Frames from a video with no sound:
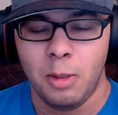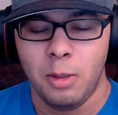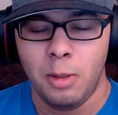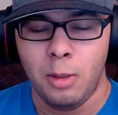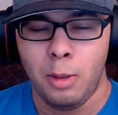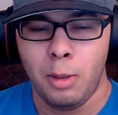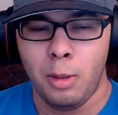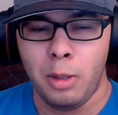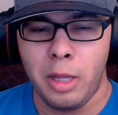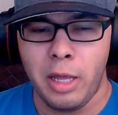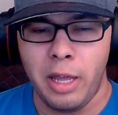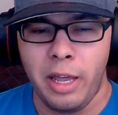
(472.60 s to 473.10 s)

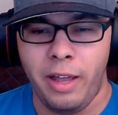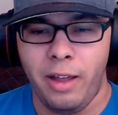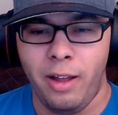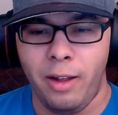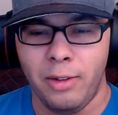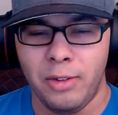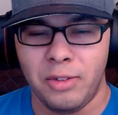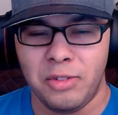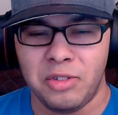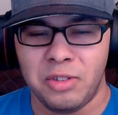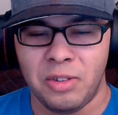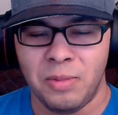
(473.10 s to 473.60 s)
Who the
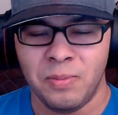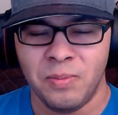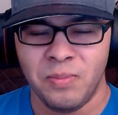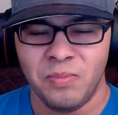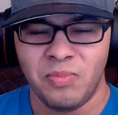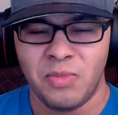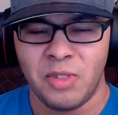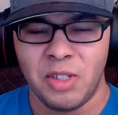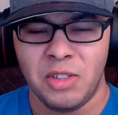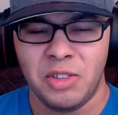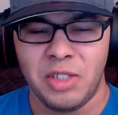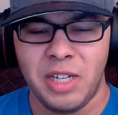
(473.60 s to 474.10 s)
hell
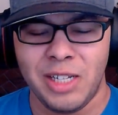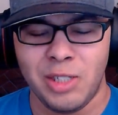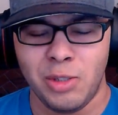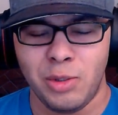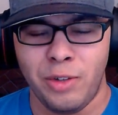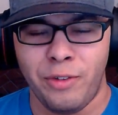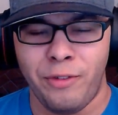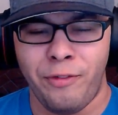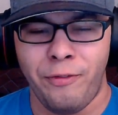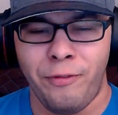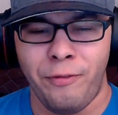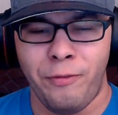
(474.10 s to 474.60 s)
scheduled
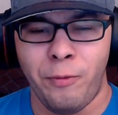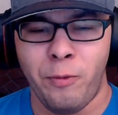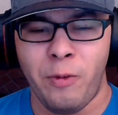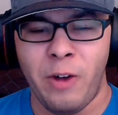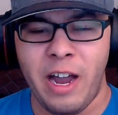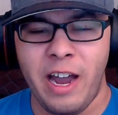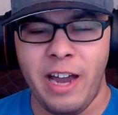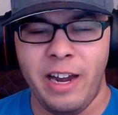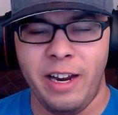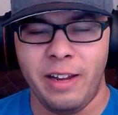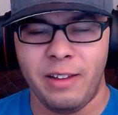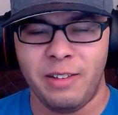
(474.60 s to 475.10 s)
a
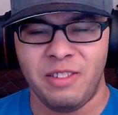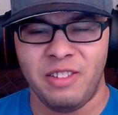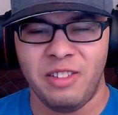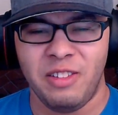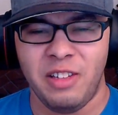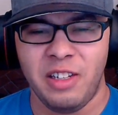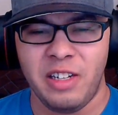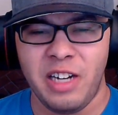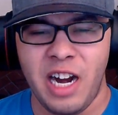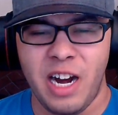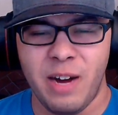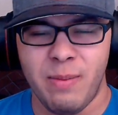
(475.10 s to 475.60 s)
fight at
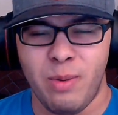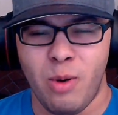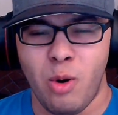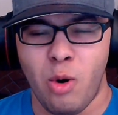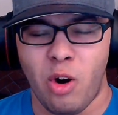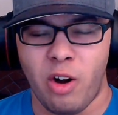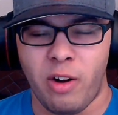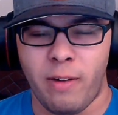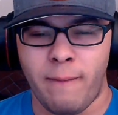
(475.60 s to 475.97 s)
the airport?